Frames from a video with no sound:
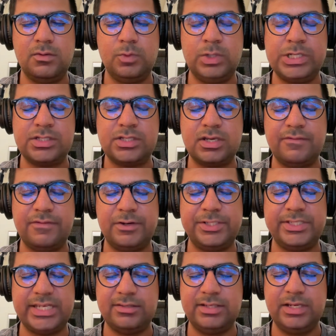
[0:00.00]
which is a very
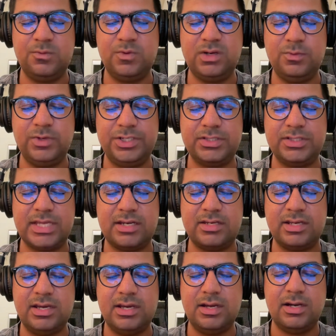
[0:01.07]
salient one, which is
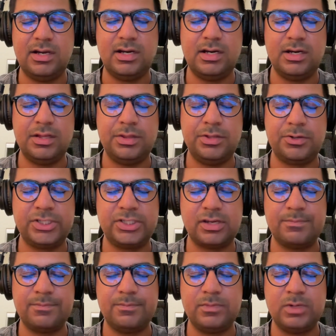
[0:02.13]
that there's
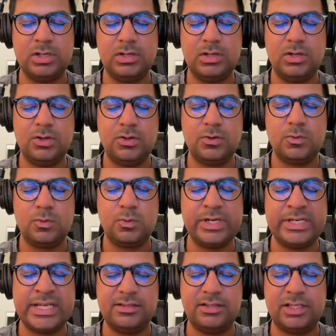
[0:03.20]
some
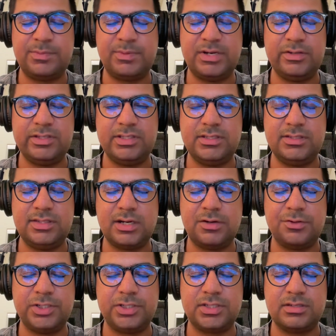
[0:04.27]
retail experiences that
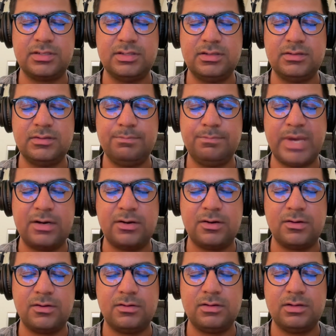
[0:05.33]
are just
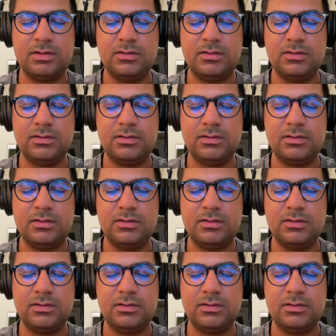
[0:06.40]
better,